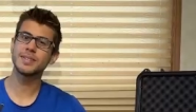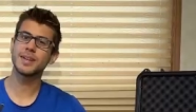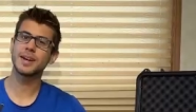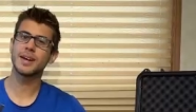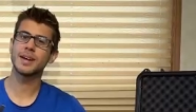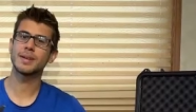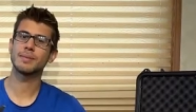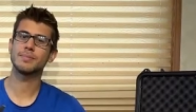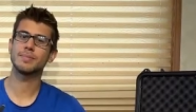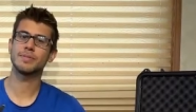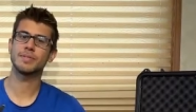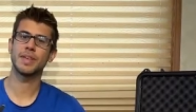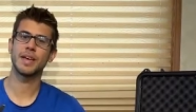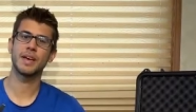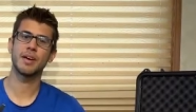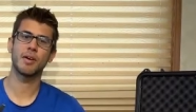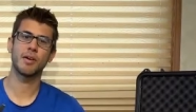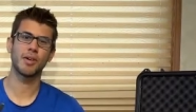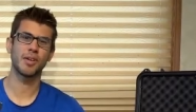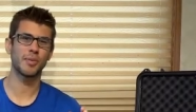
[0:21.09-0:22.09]
of times
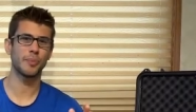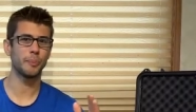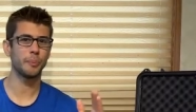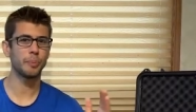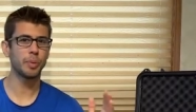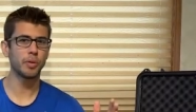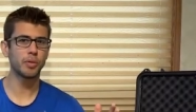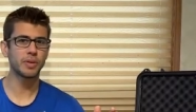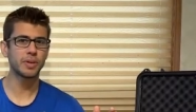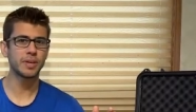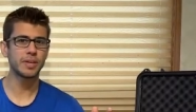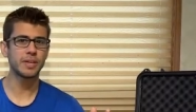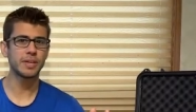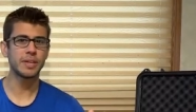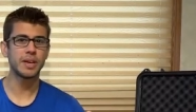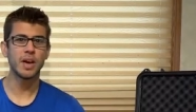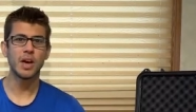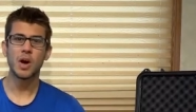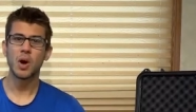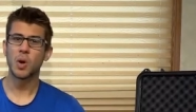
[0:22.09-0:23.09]
they are
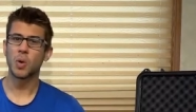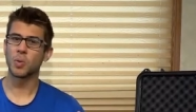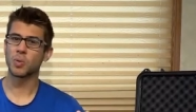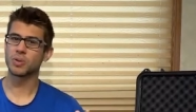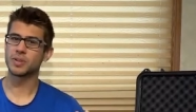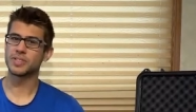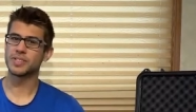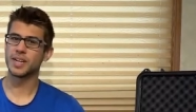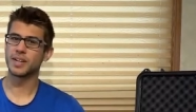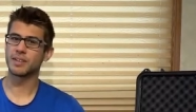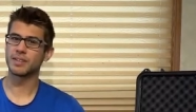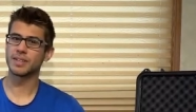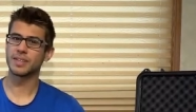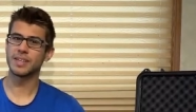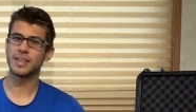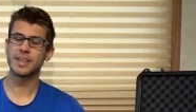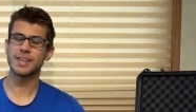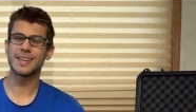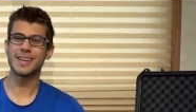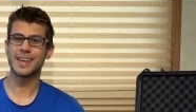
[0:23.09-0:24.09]
bulky or
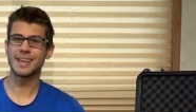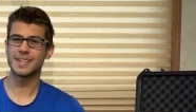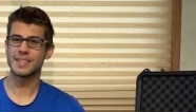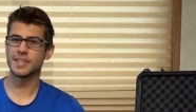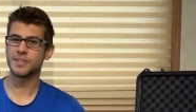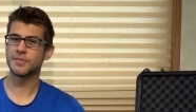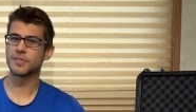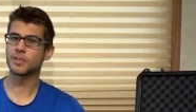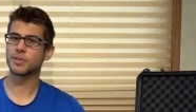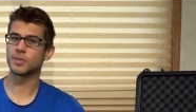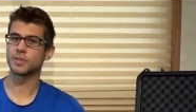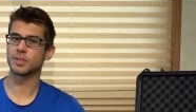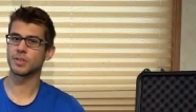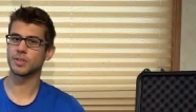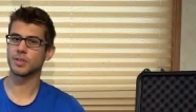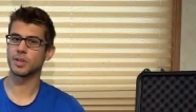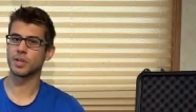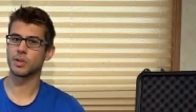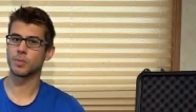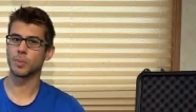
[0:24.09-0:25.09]
delicate and difficult to
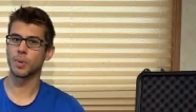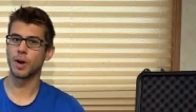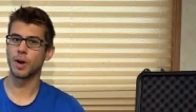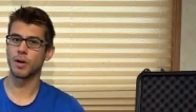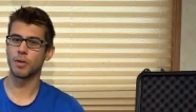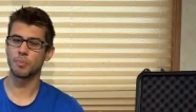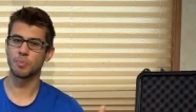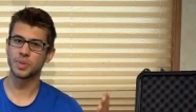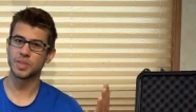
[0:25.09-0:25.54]
lug around.